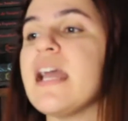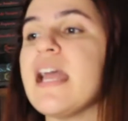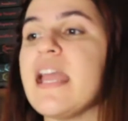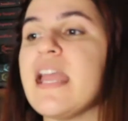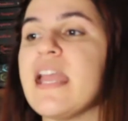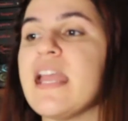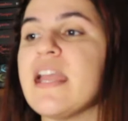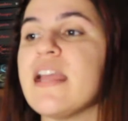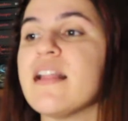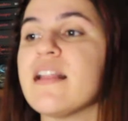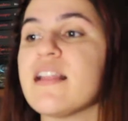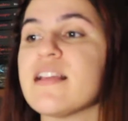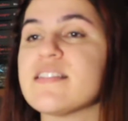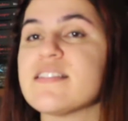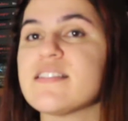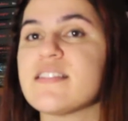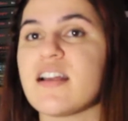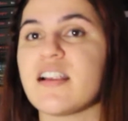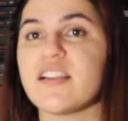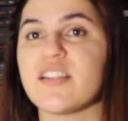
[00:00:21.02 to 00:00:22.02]
And let's
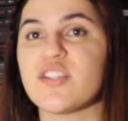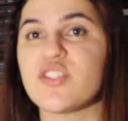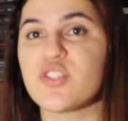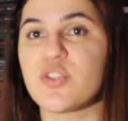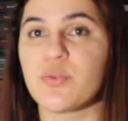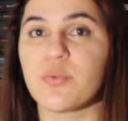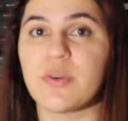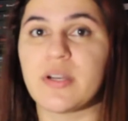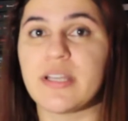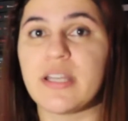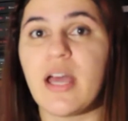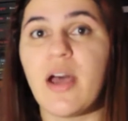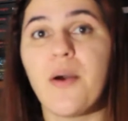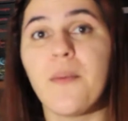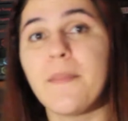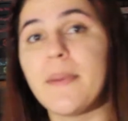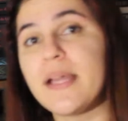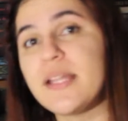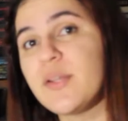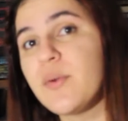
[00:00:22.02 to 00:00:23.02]
start the show right
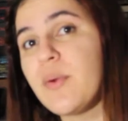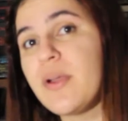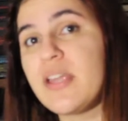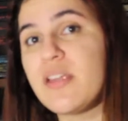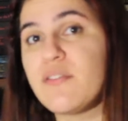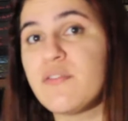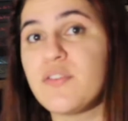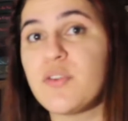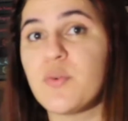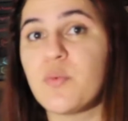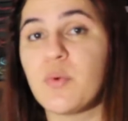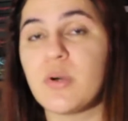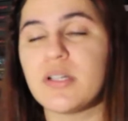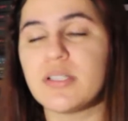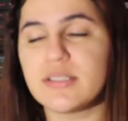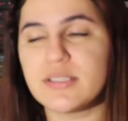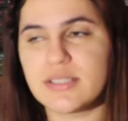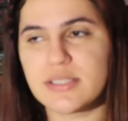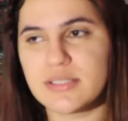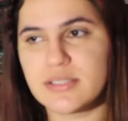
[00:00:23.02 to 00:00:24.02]
now. By the way, if you
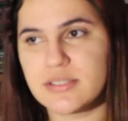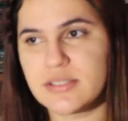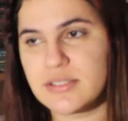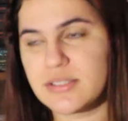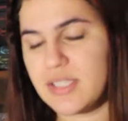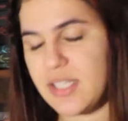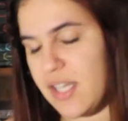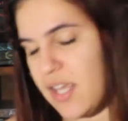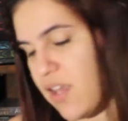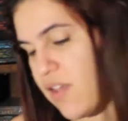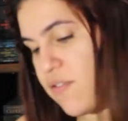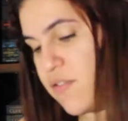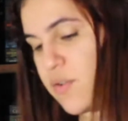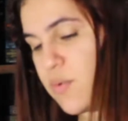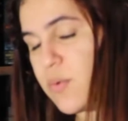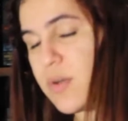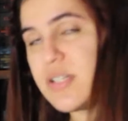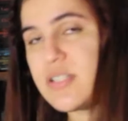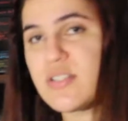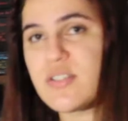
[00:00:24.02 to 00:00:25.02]
want
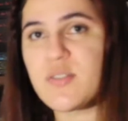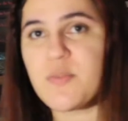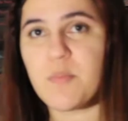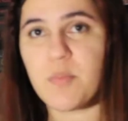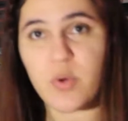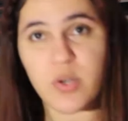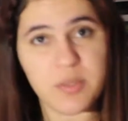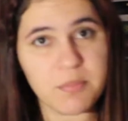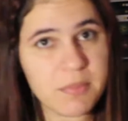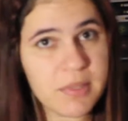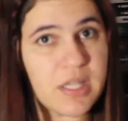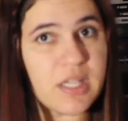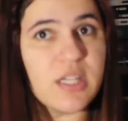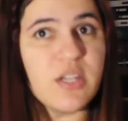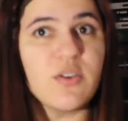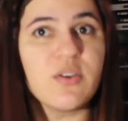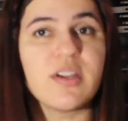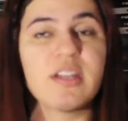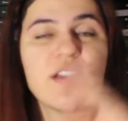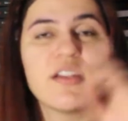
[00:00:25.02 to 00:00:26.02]
to support me,
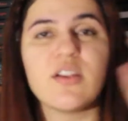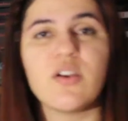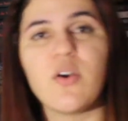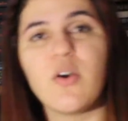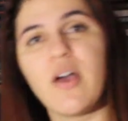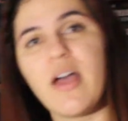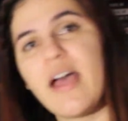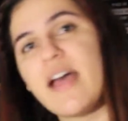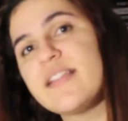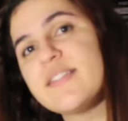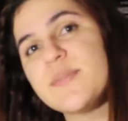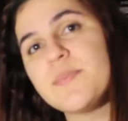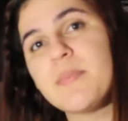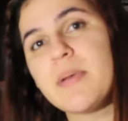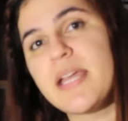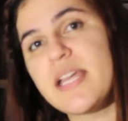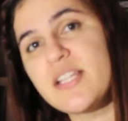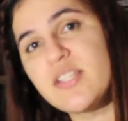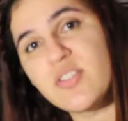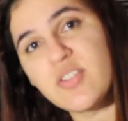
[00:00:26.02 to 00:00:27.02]
you can go ahead to
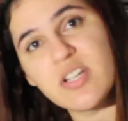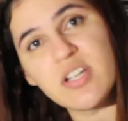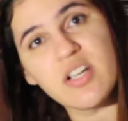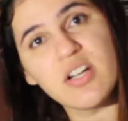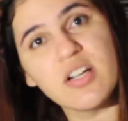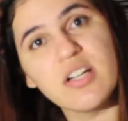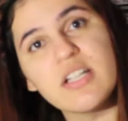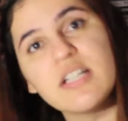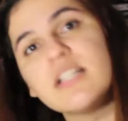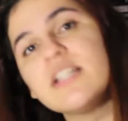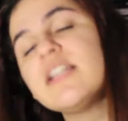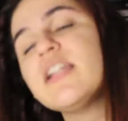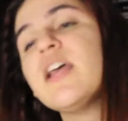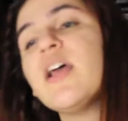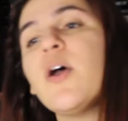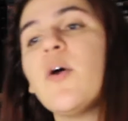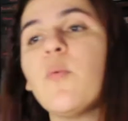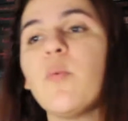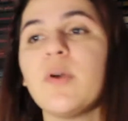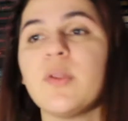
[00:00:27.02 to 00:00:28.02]
Patreon.
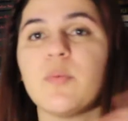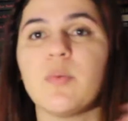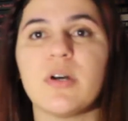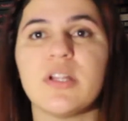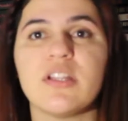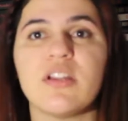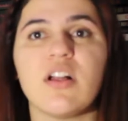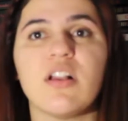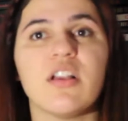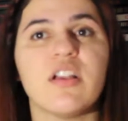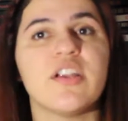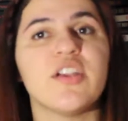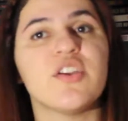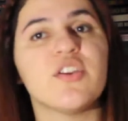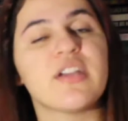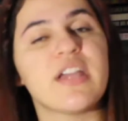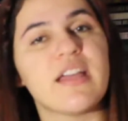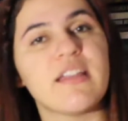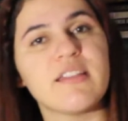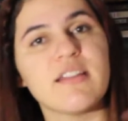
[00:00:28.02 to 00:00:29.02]
With $1
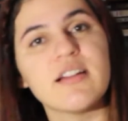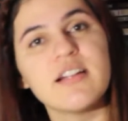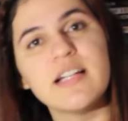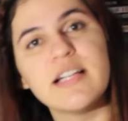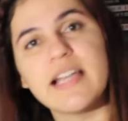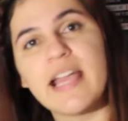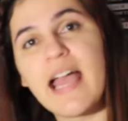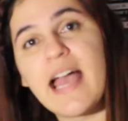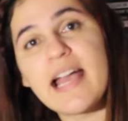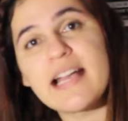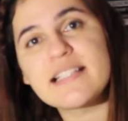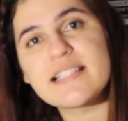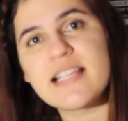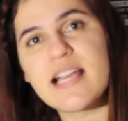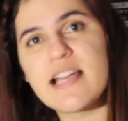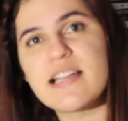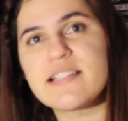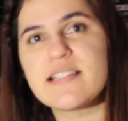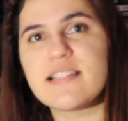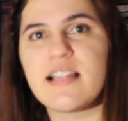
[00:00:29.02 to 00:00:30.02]
you get early
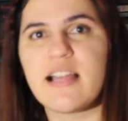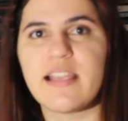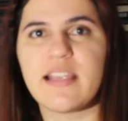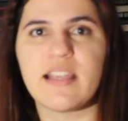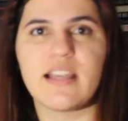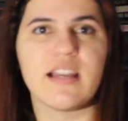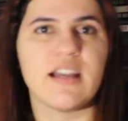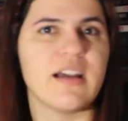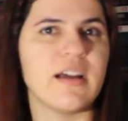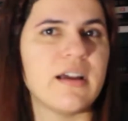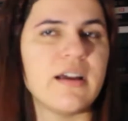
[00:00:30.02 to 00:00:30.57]
access, like